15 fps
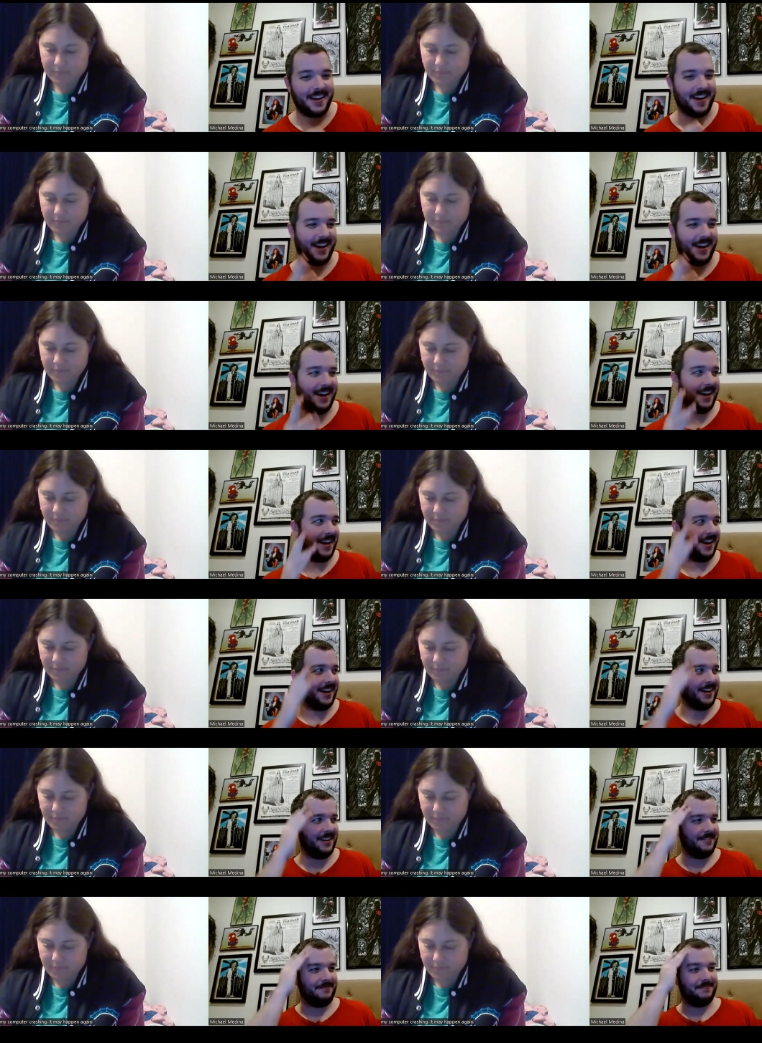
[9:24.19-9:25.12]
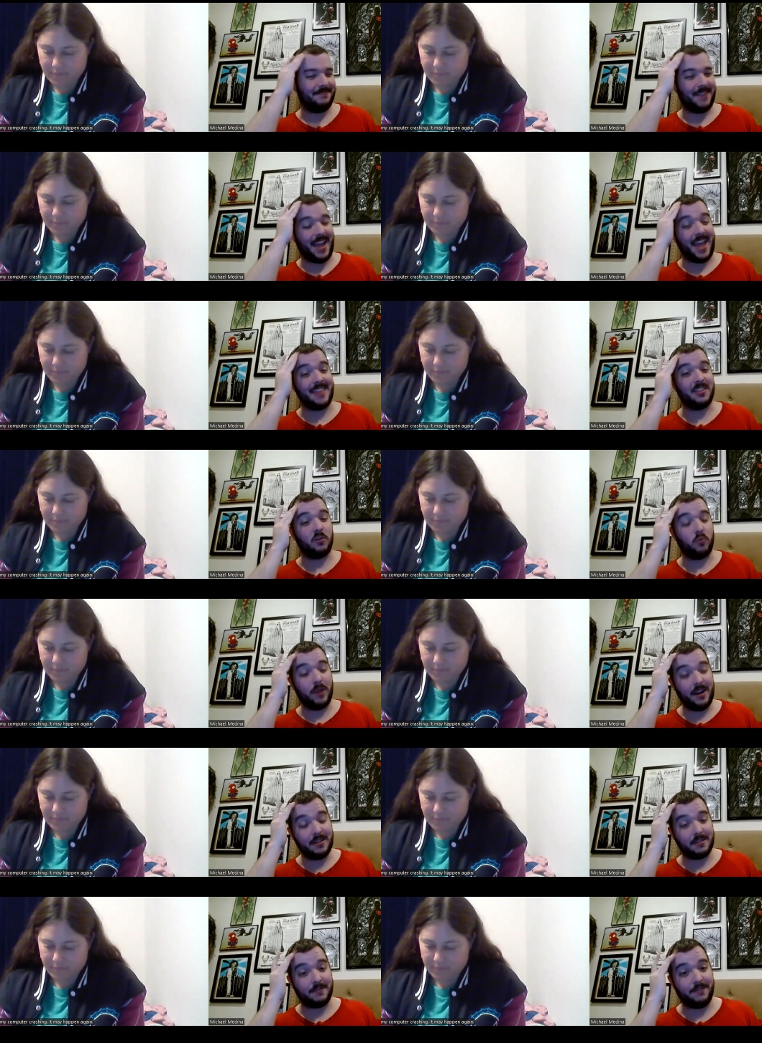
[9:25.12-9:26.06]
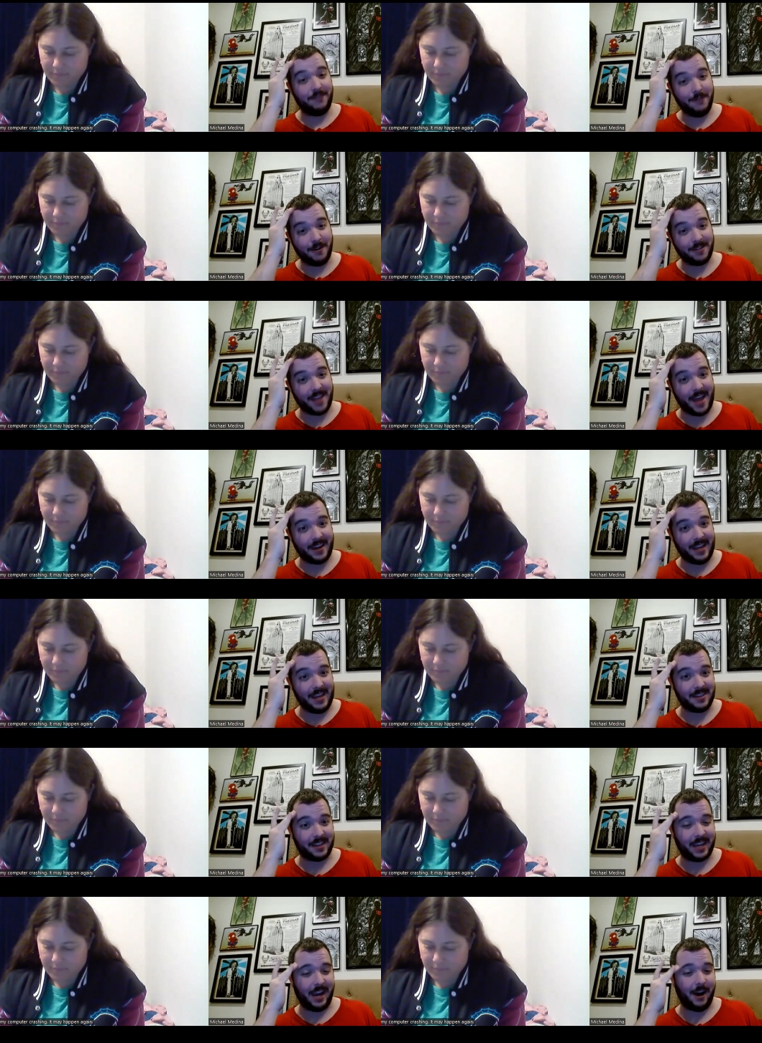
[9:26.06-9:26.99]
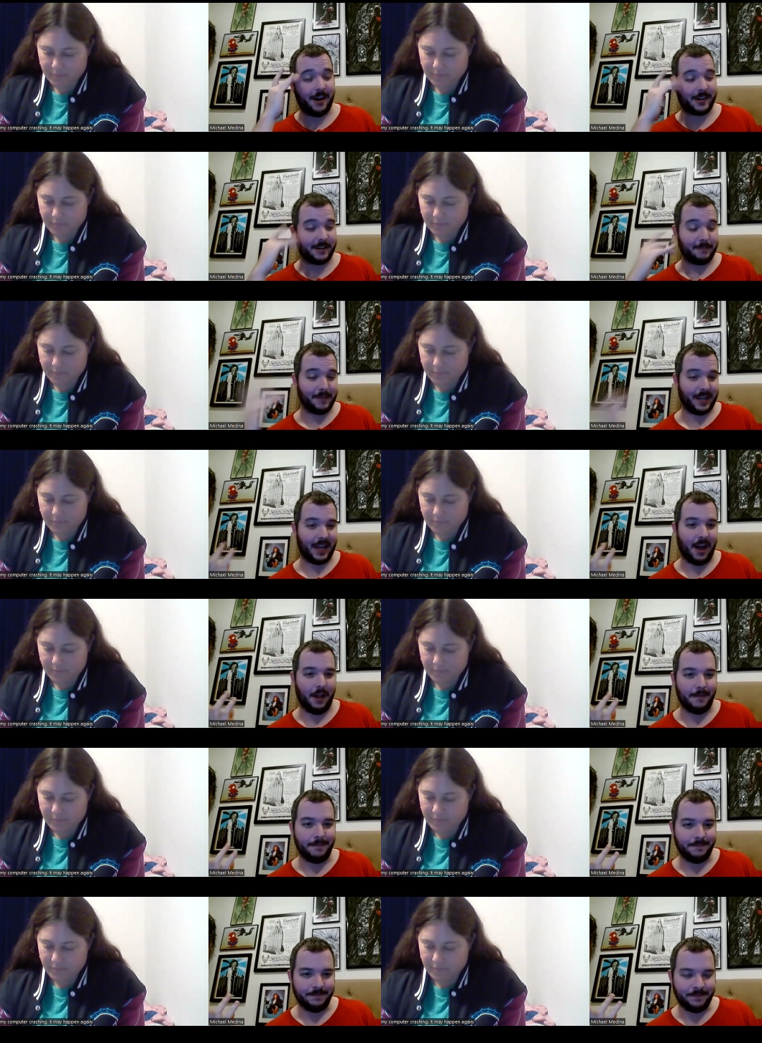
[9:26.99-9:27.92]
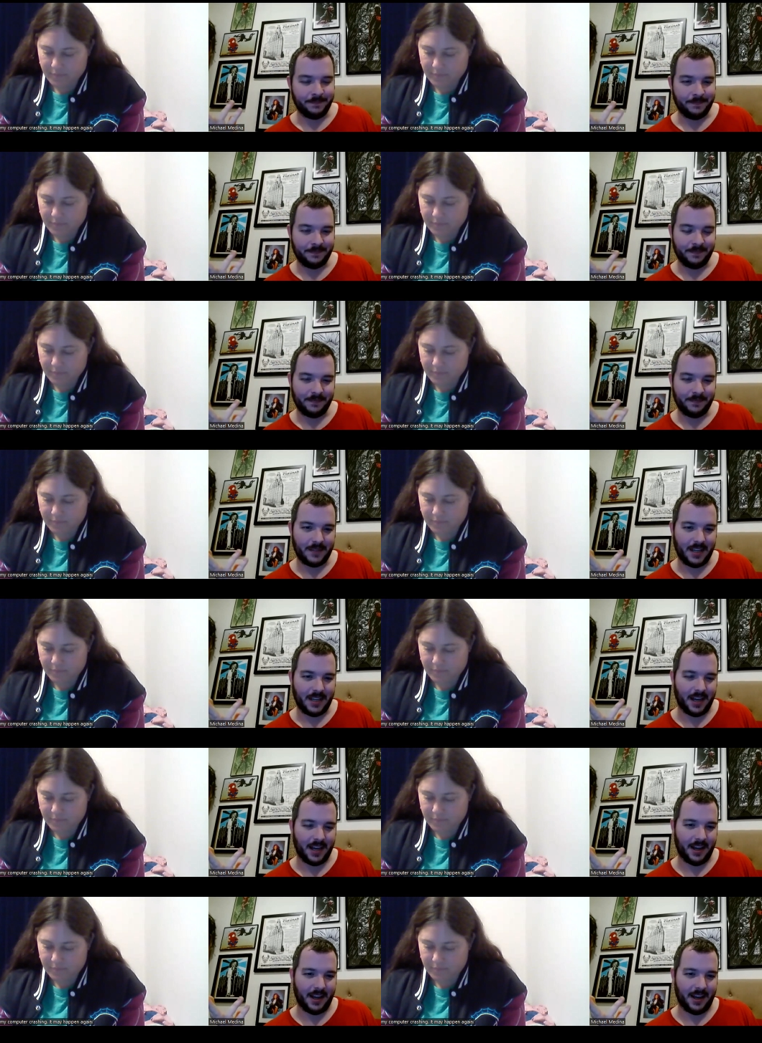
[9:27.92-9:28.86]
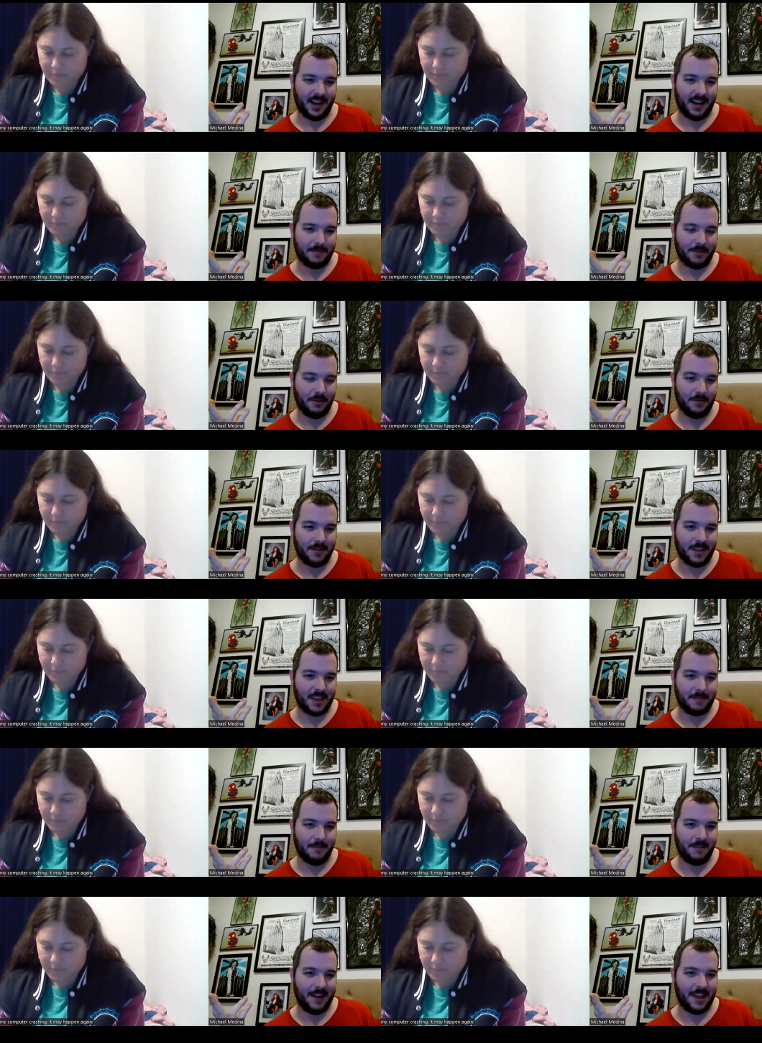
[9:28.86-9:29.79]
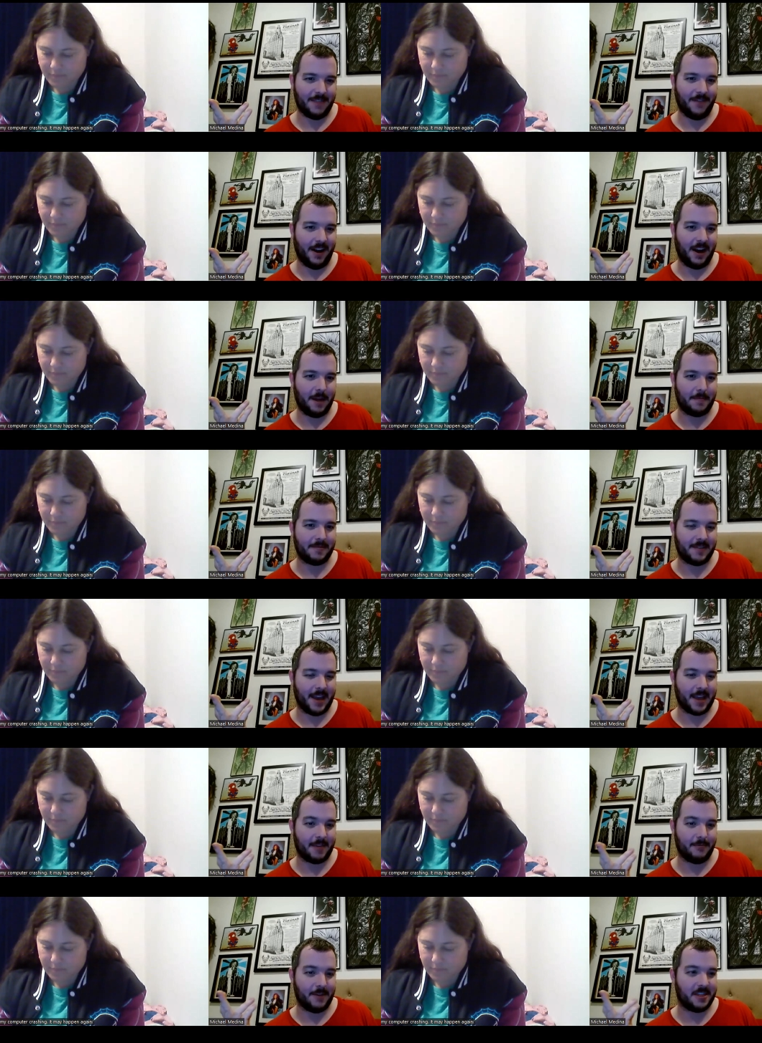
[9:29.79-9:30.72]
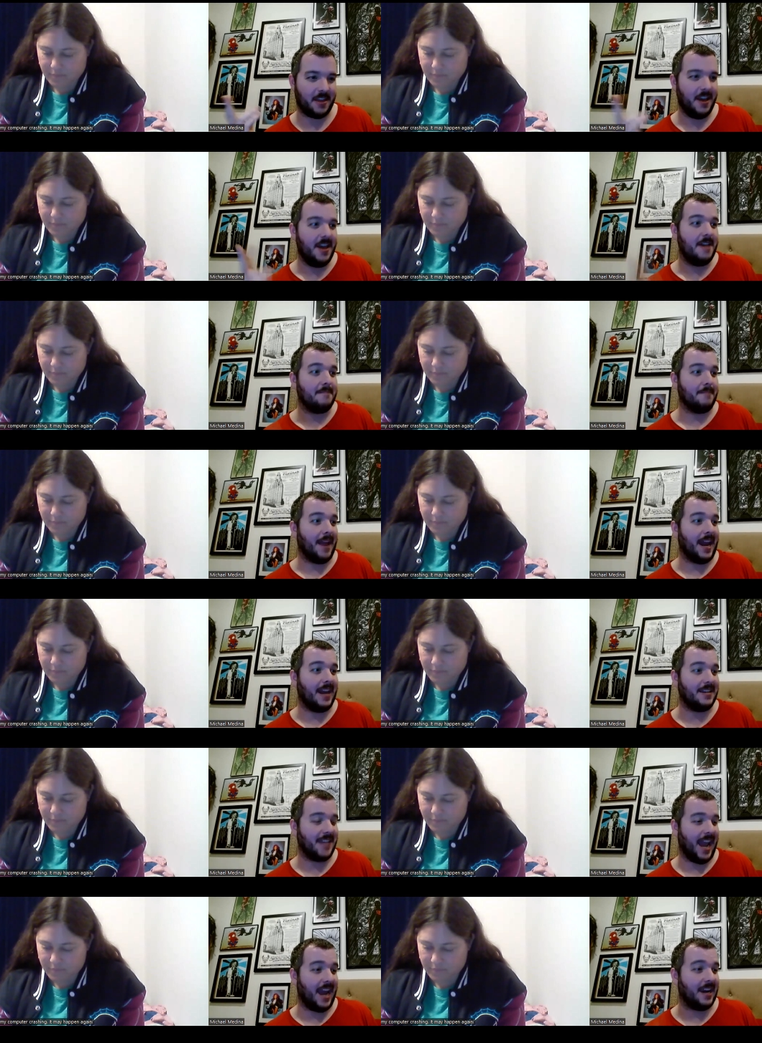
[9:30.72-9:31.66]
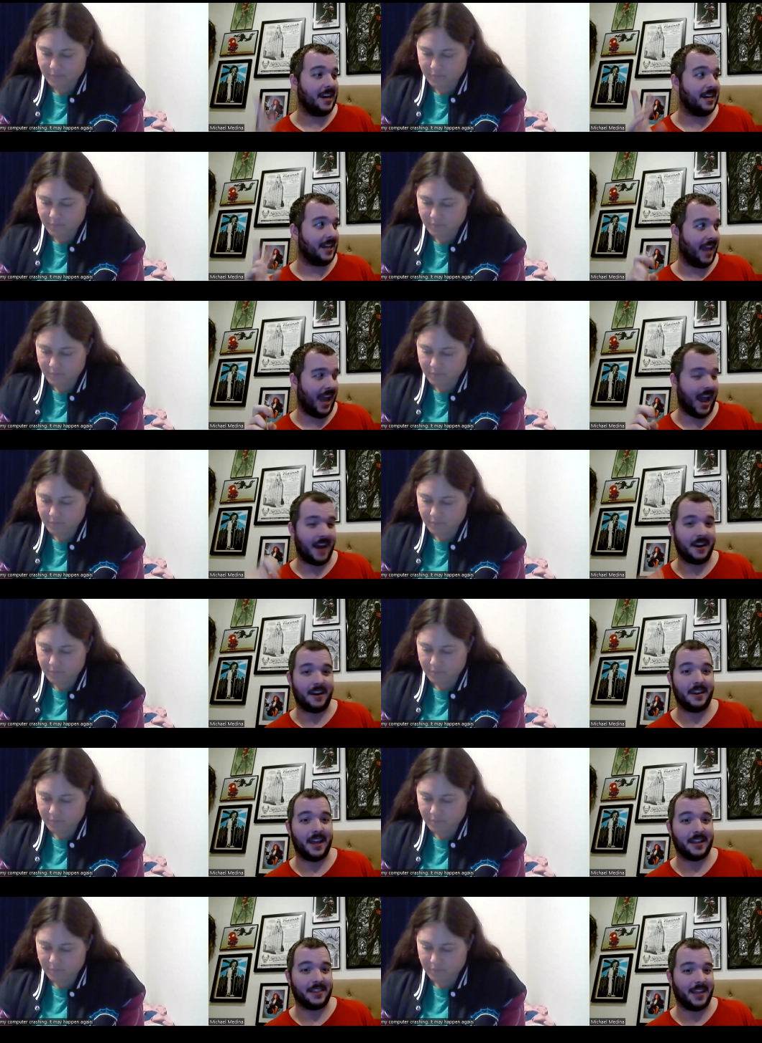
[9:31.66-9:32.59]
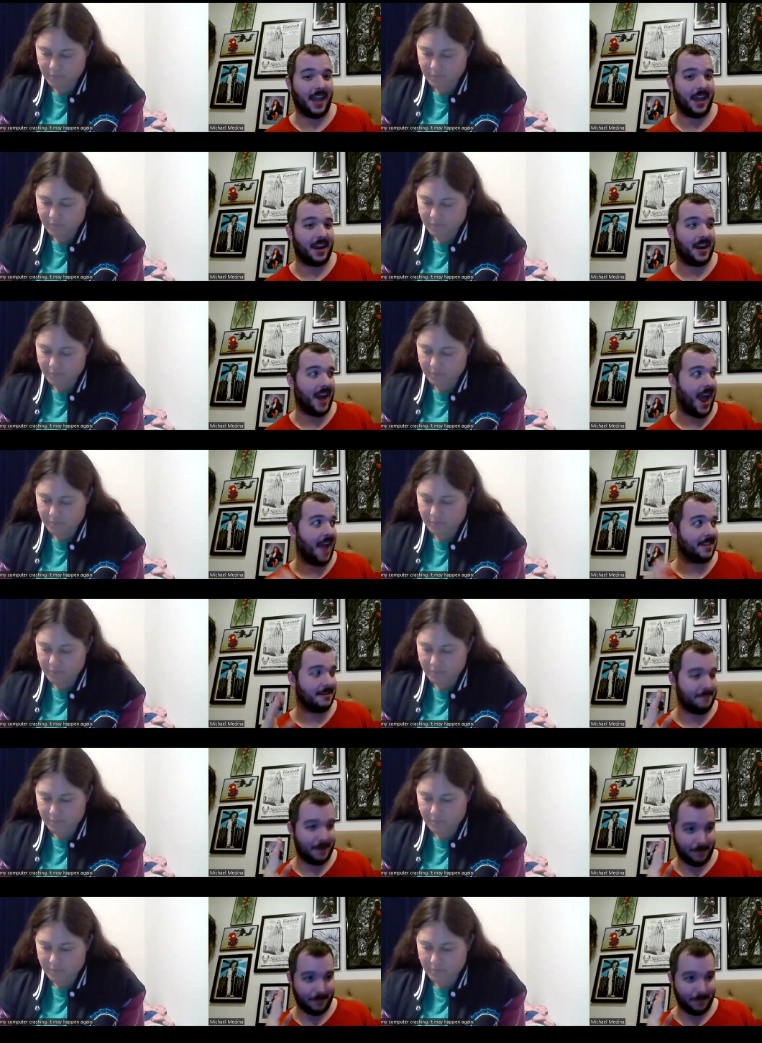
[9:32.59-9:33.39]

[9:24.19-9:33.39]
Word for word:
Speaker 1: Um, and the reason for that is the character Miguel, um, who in this movie is very obsessed with maintaining canon. Like, the canon has to